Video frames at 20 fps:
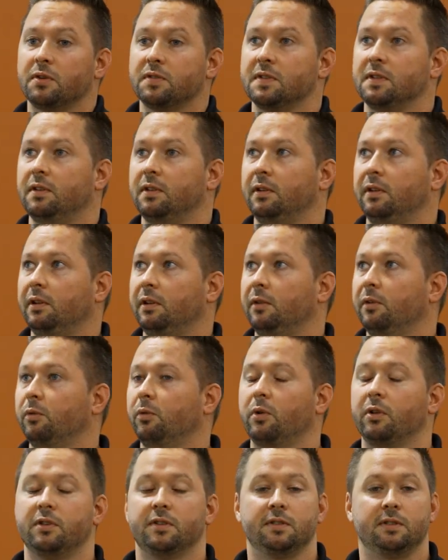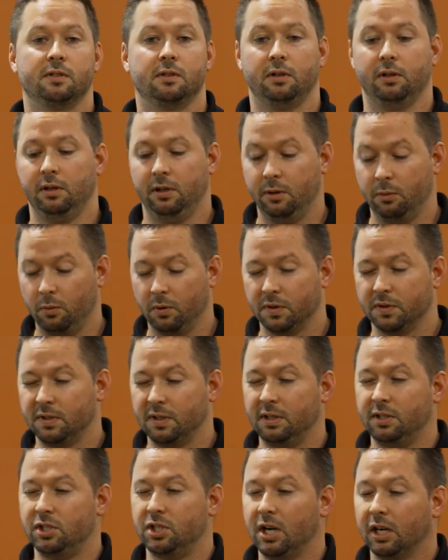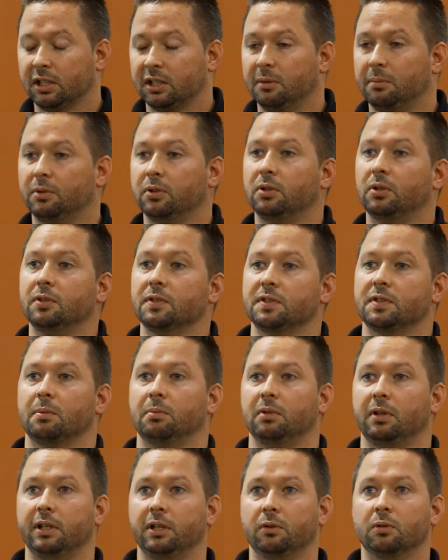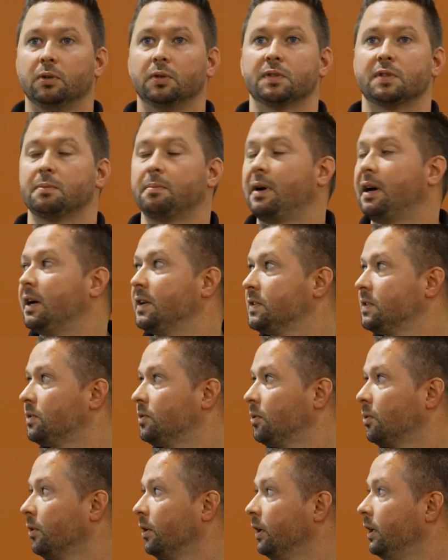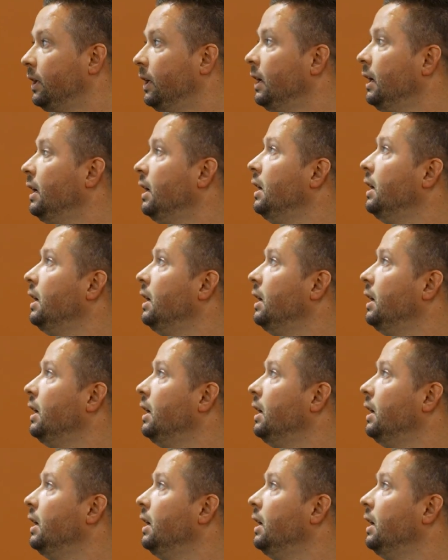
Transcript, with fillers: whether it was, it was injectable, sublingual, suppository,